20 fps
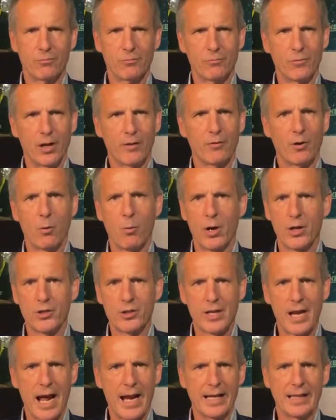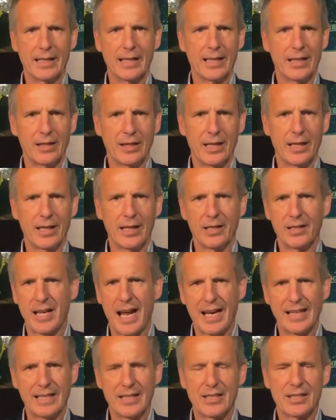whatever it was, in the
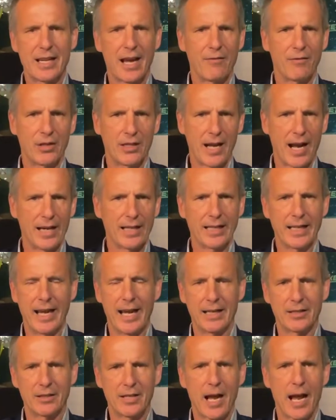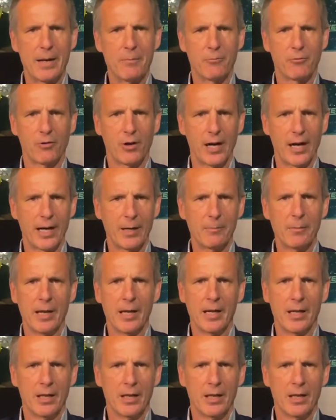97, 98 time frame.